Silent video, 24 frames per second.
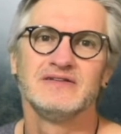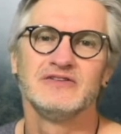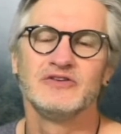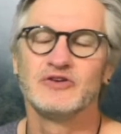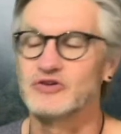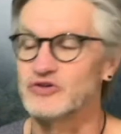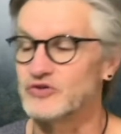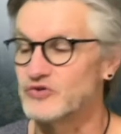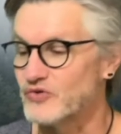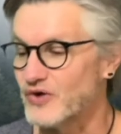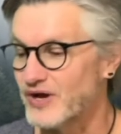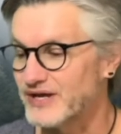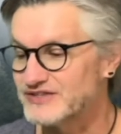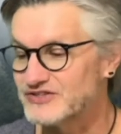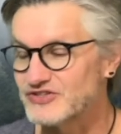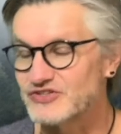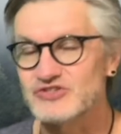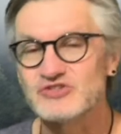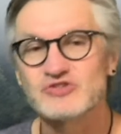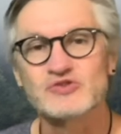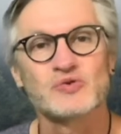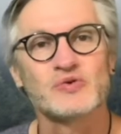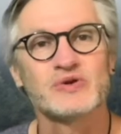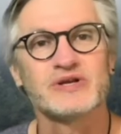You can write the
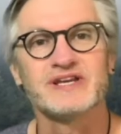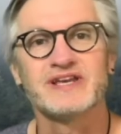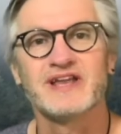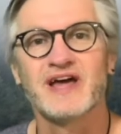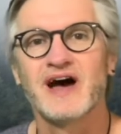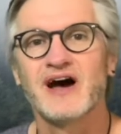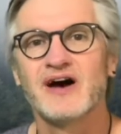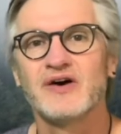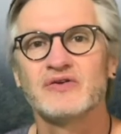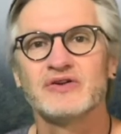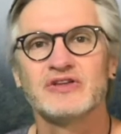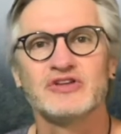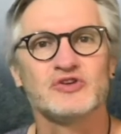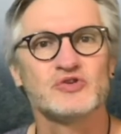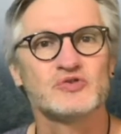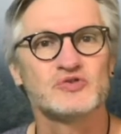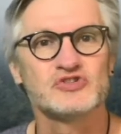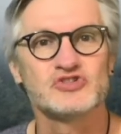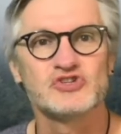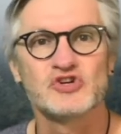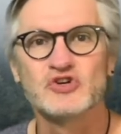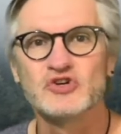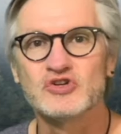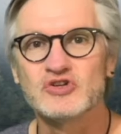story down in your
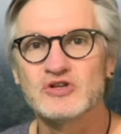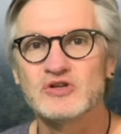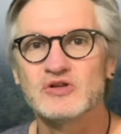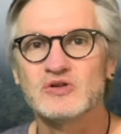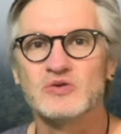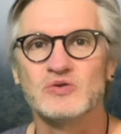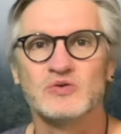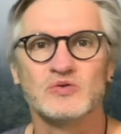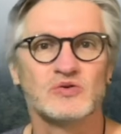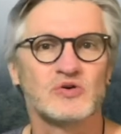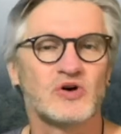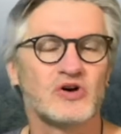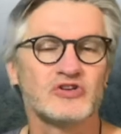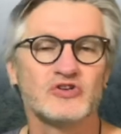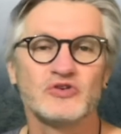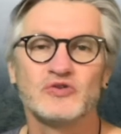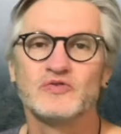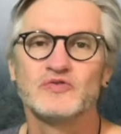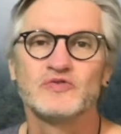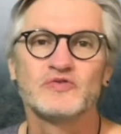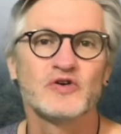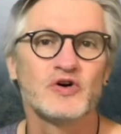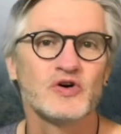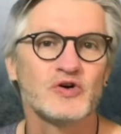journal or on
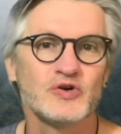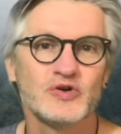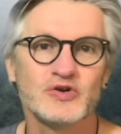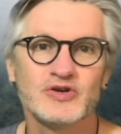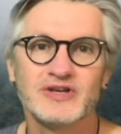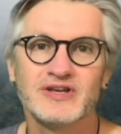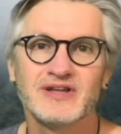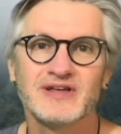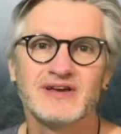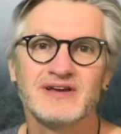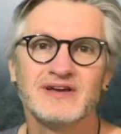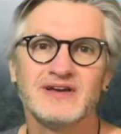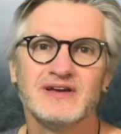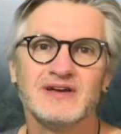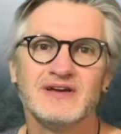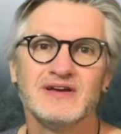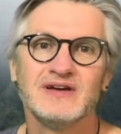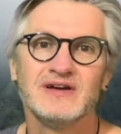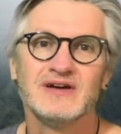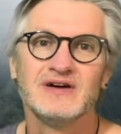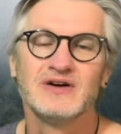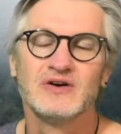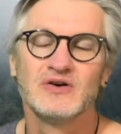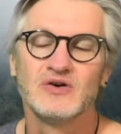your phone,
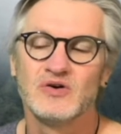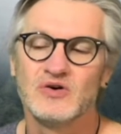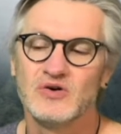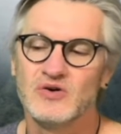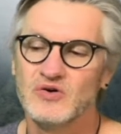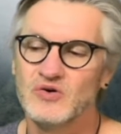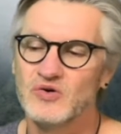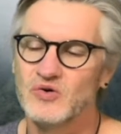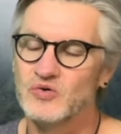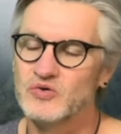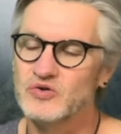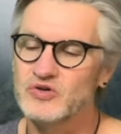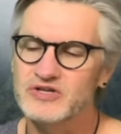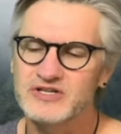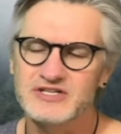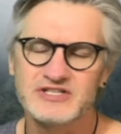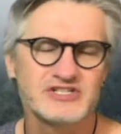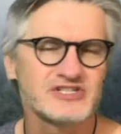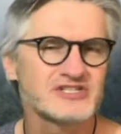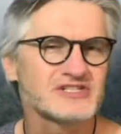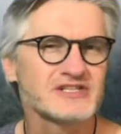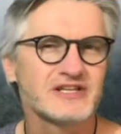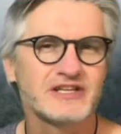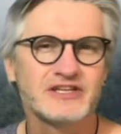or you can
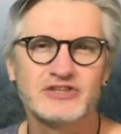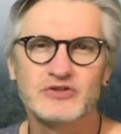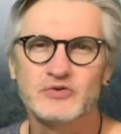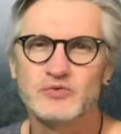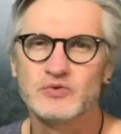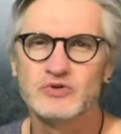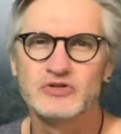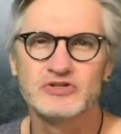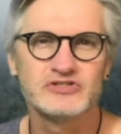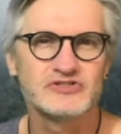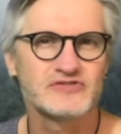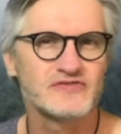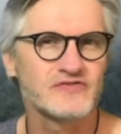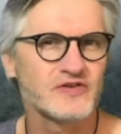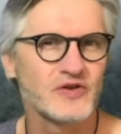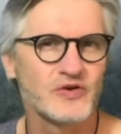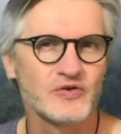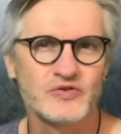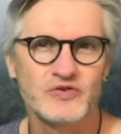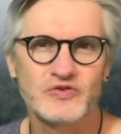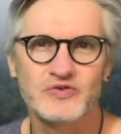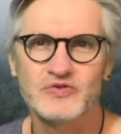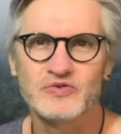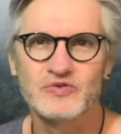just let the words
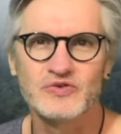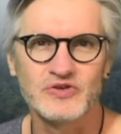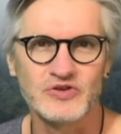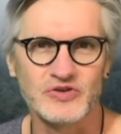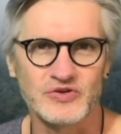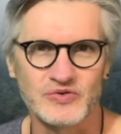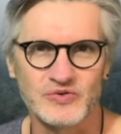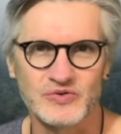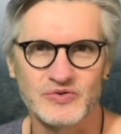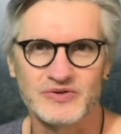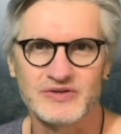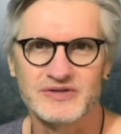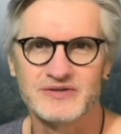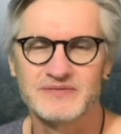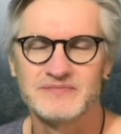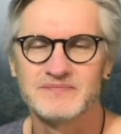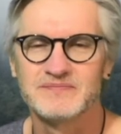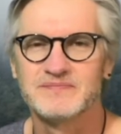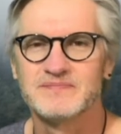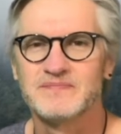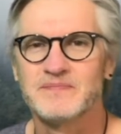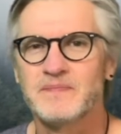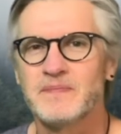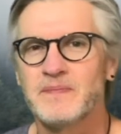flow through you.
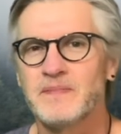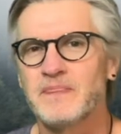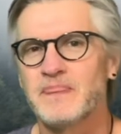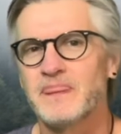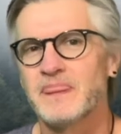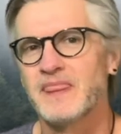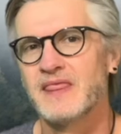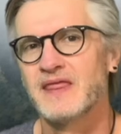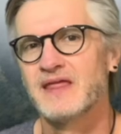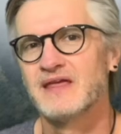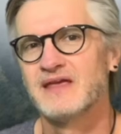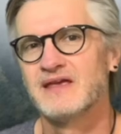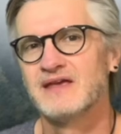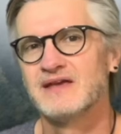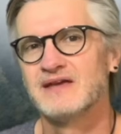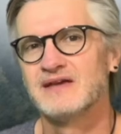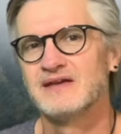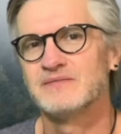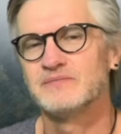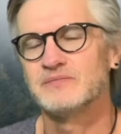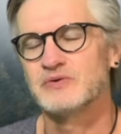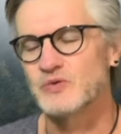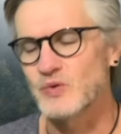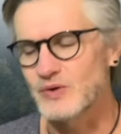
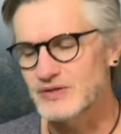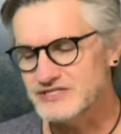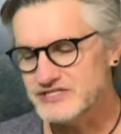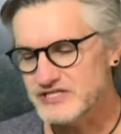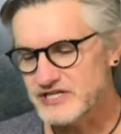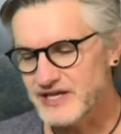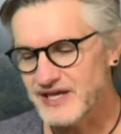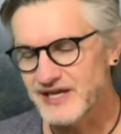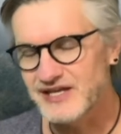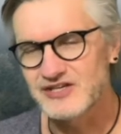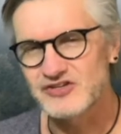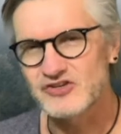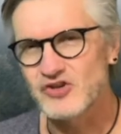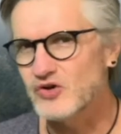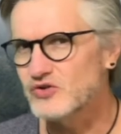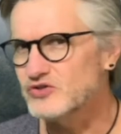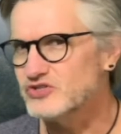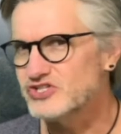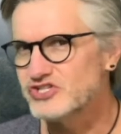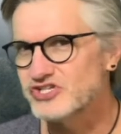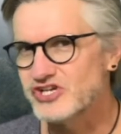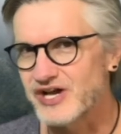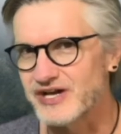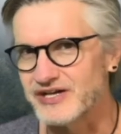But once again,
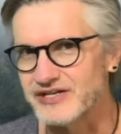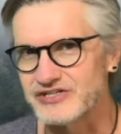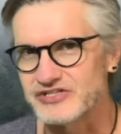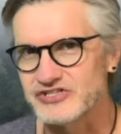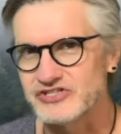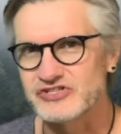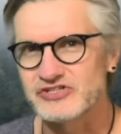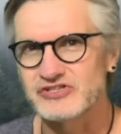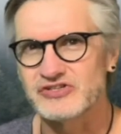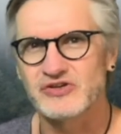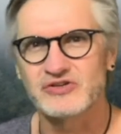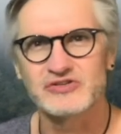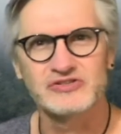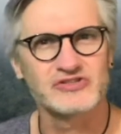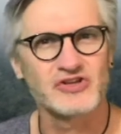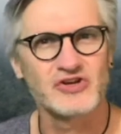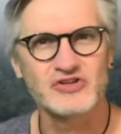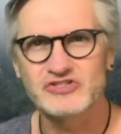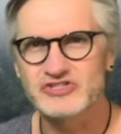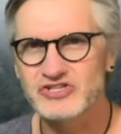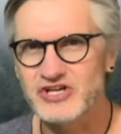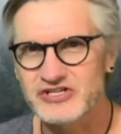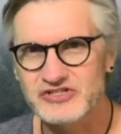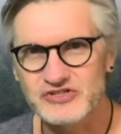don't judge.
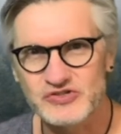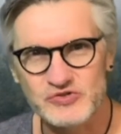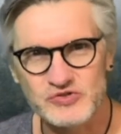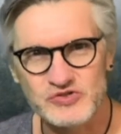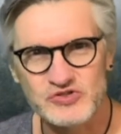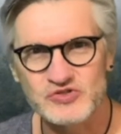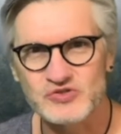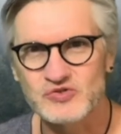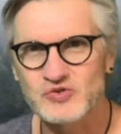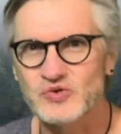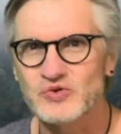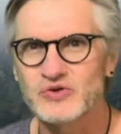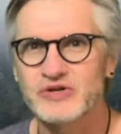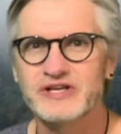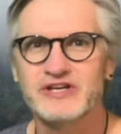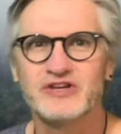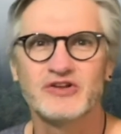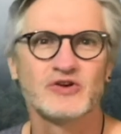Don't judge your story.